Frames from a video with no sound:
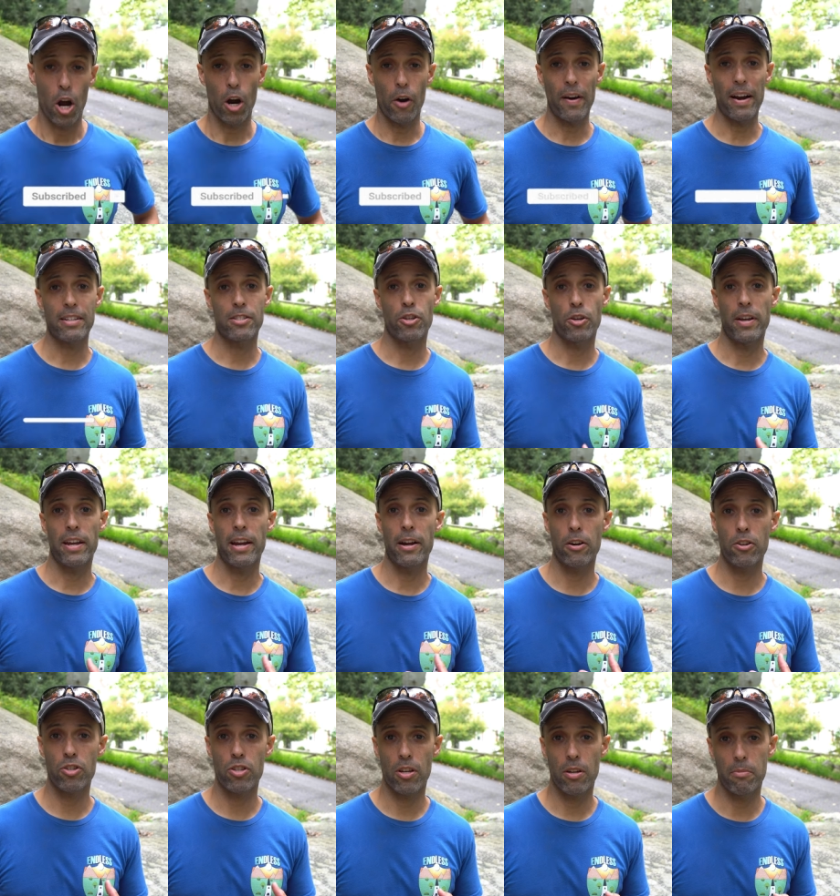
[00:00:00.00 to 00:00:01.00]
Alright, so
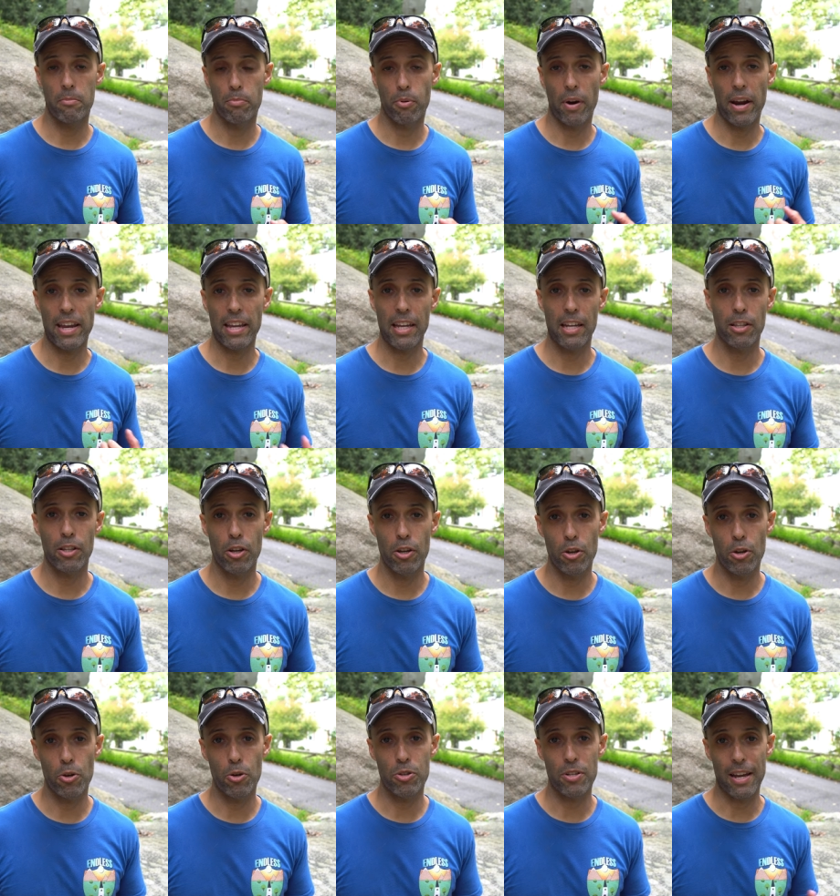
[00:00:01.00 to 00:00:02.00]
here's some breaking
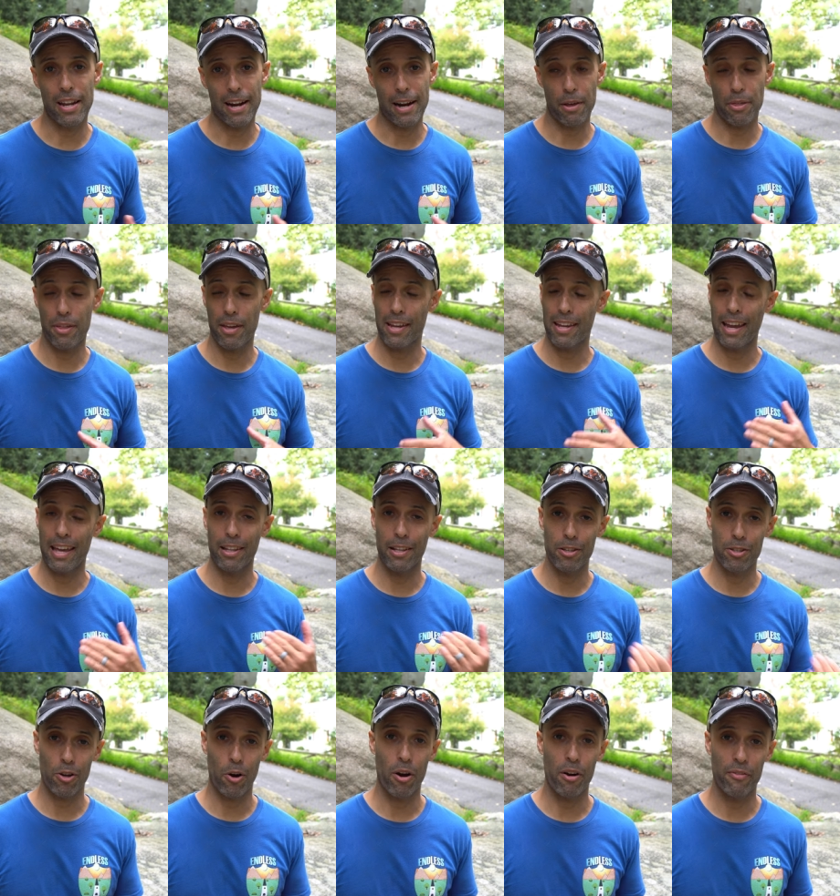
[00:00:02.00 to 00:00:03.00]
news, and I think
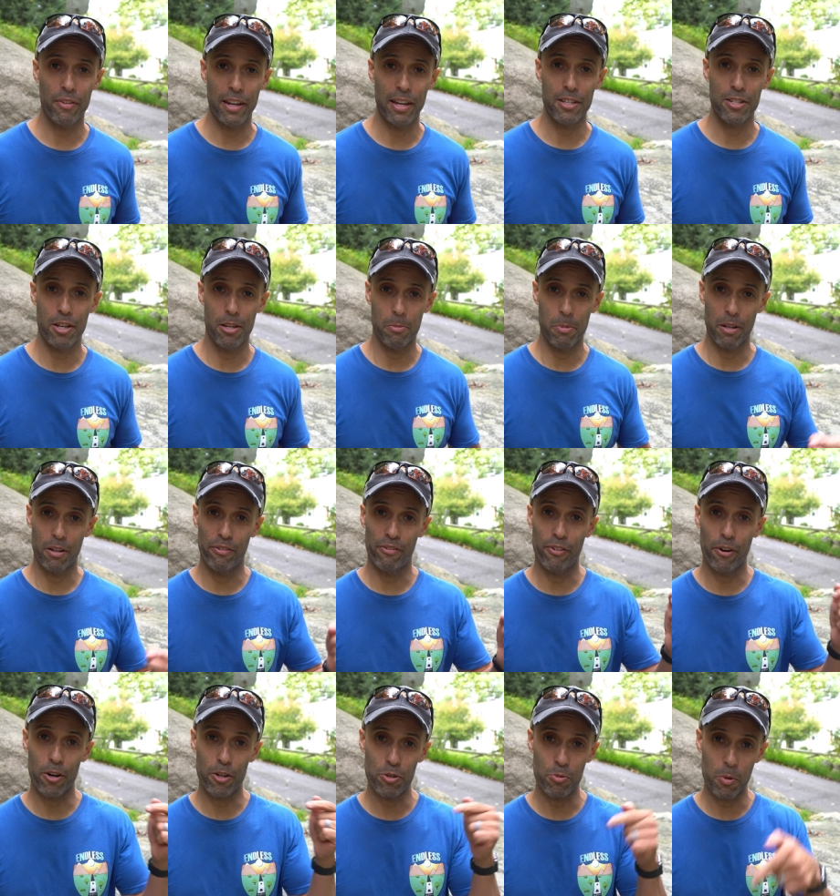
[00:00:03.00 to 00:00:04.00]
Endless RVing is going to be the
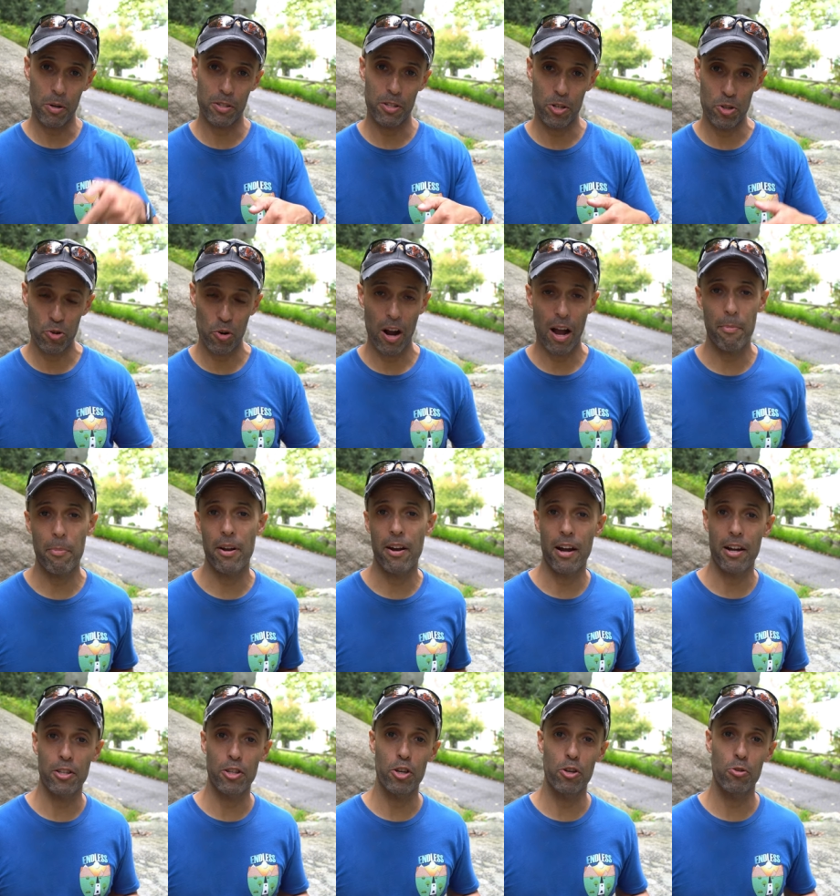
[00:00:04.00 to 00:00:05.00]
first one to drop it
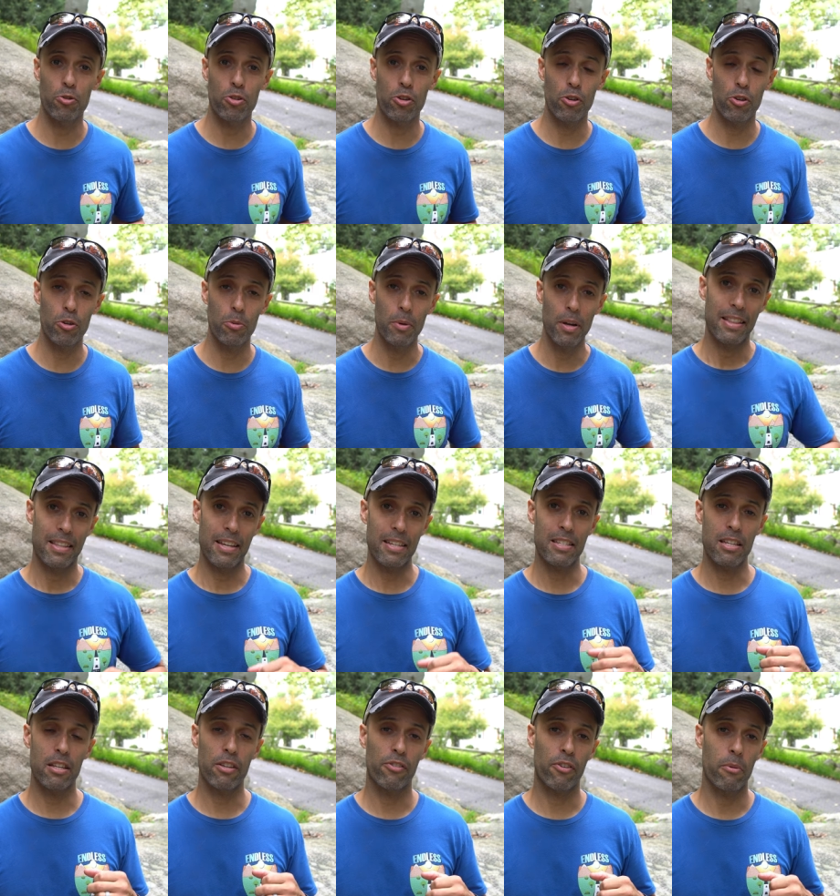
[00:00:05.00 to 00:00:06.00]
on YouTube. This
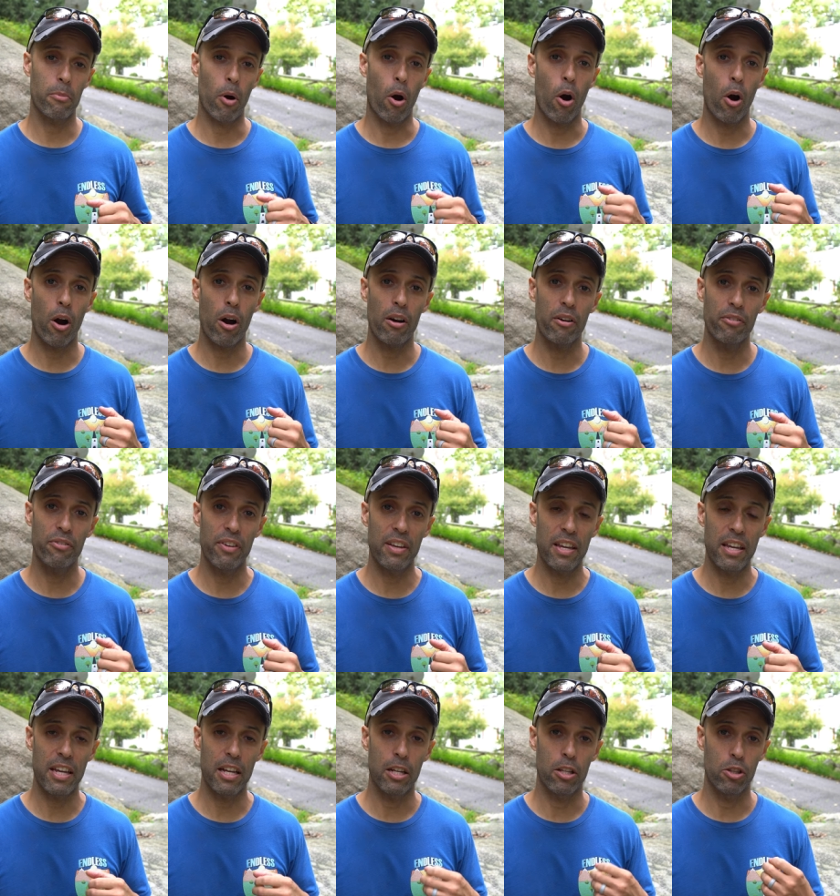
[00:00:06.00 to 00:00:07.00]
is from
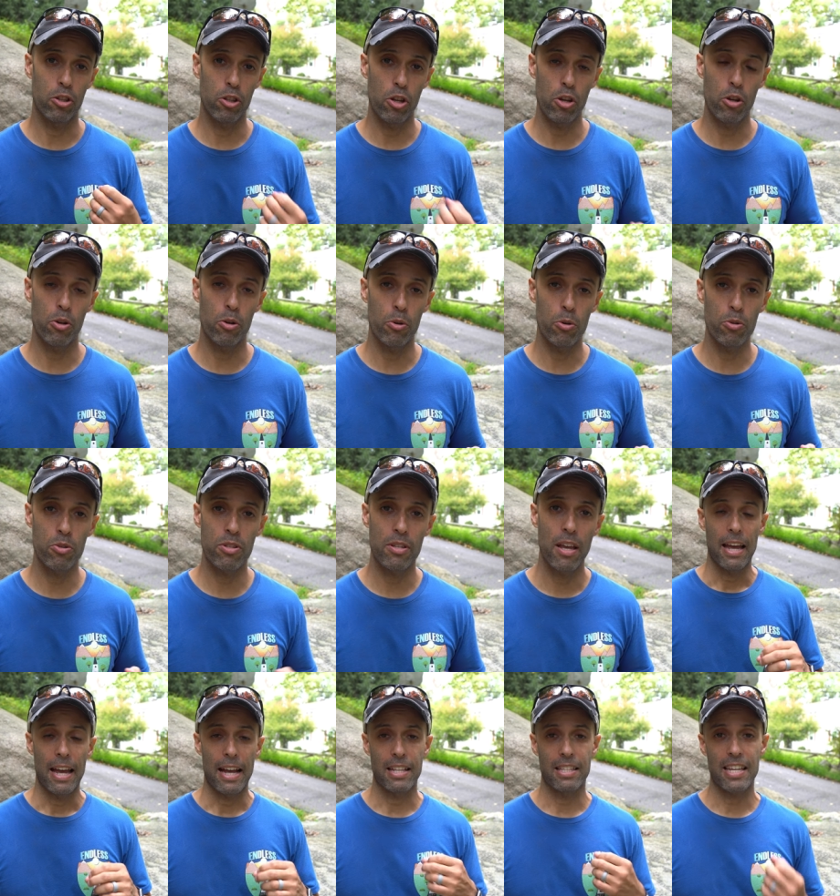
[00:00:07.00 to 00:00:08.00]
RV News.
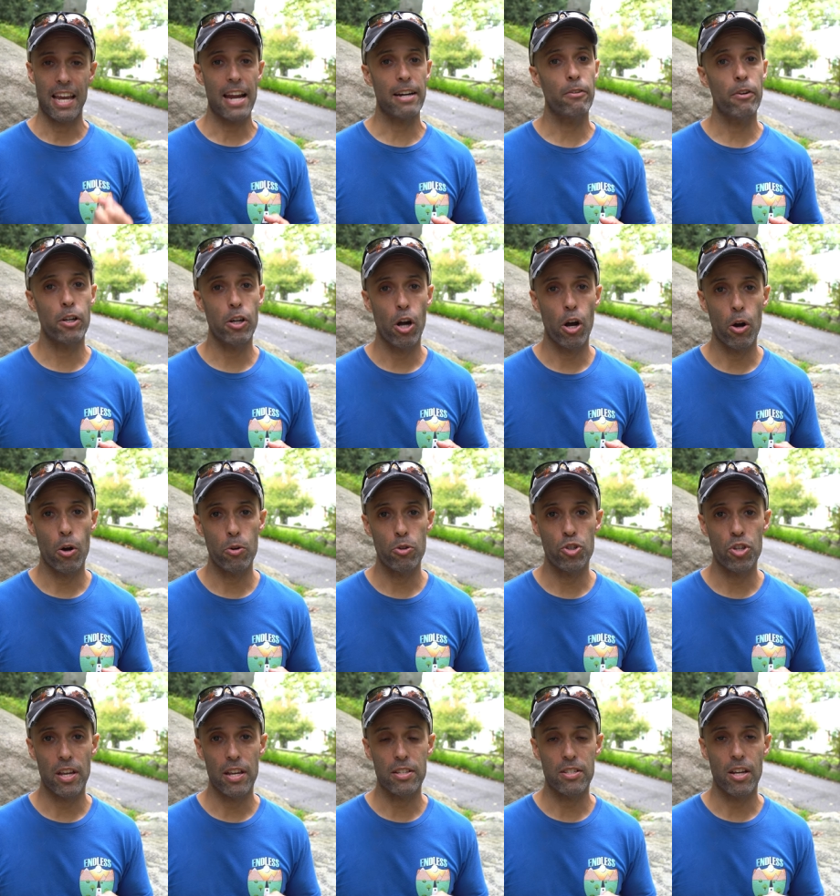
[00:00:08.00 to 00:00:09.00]
Entegra
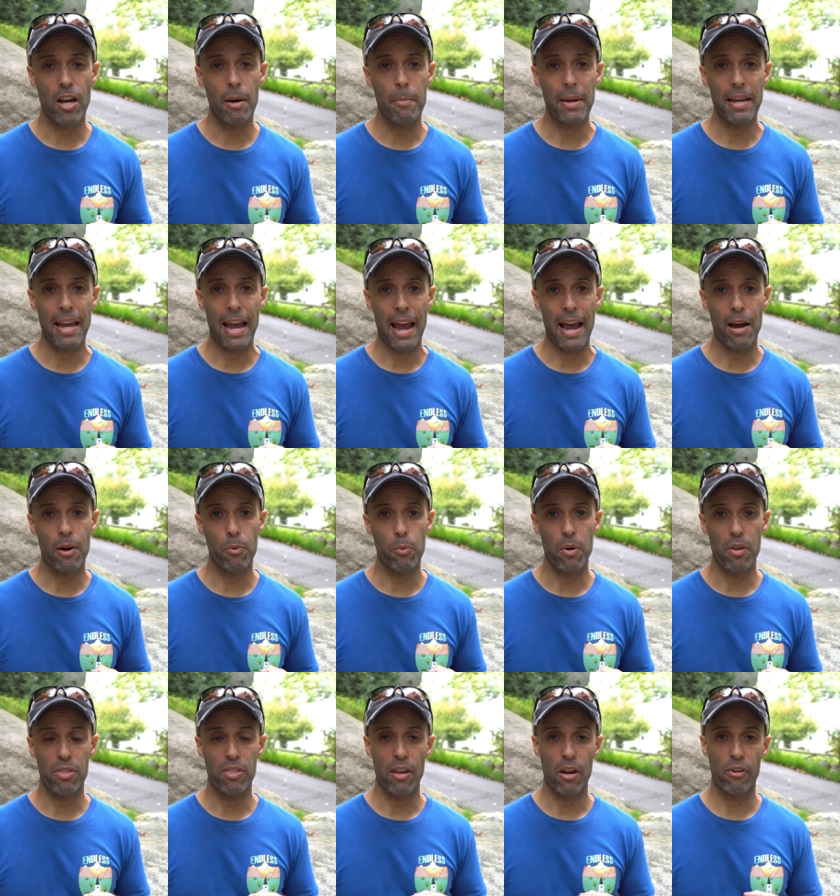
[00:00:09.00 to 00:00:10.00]
Coach is coming out
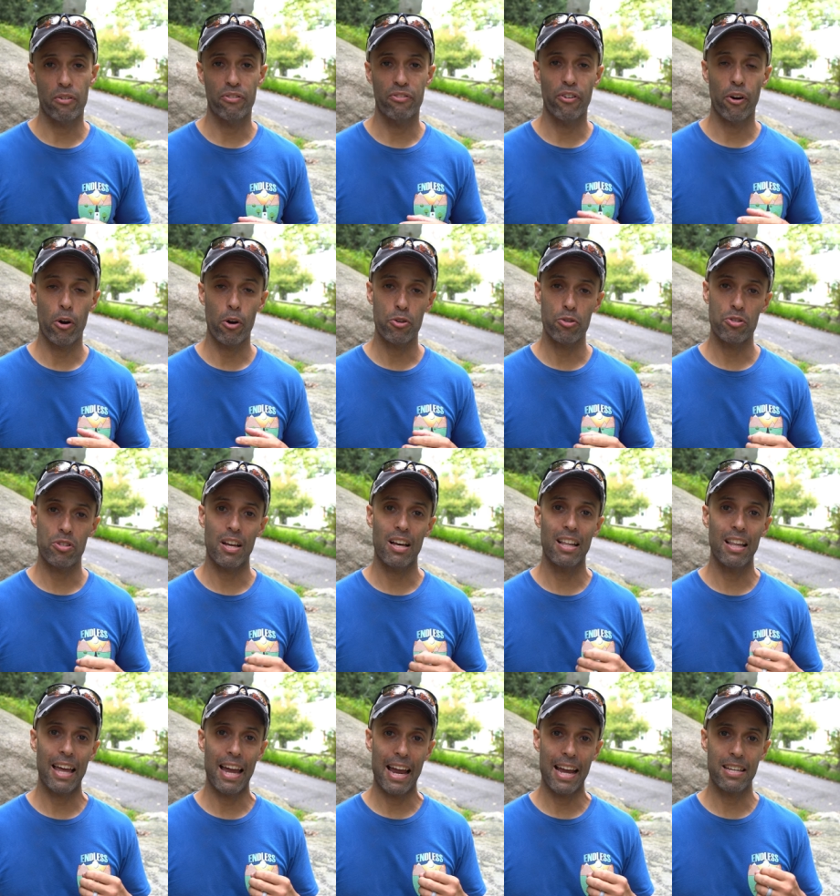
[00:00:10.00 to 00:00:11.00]
with their first
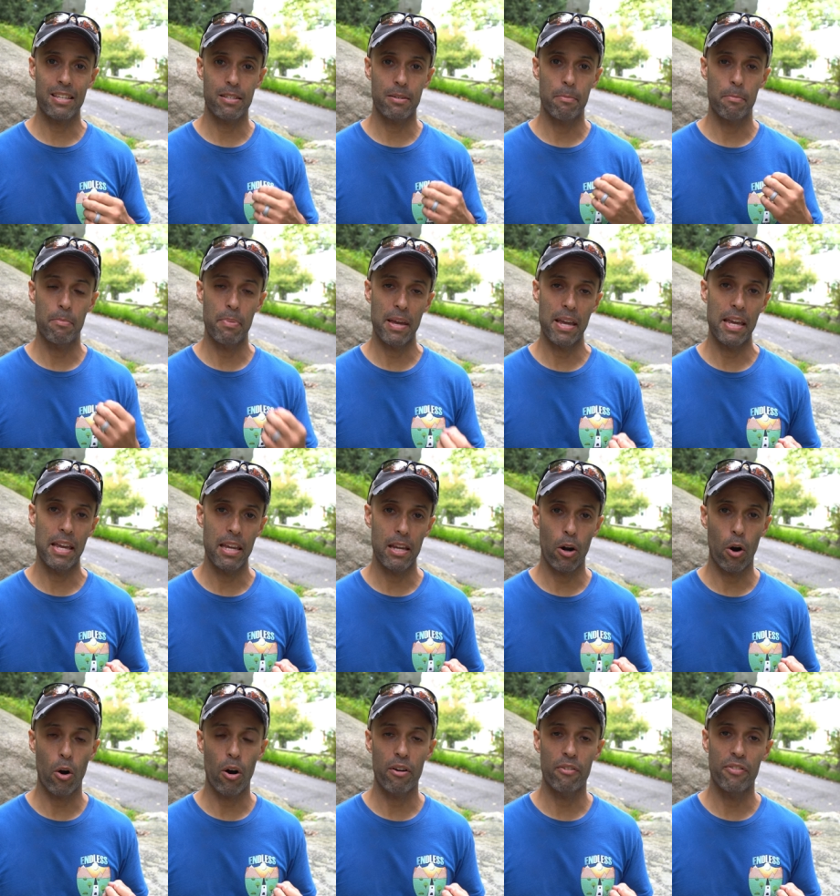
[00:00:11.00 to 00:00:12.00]
Class B
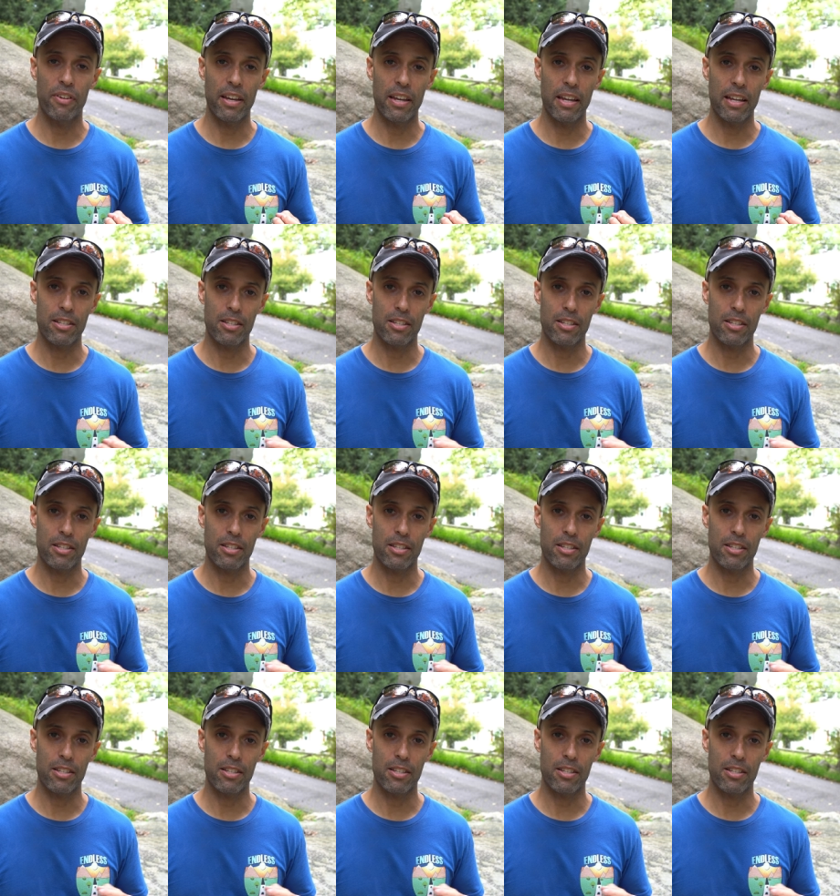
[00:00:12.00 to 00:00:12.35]
RV.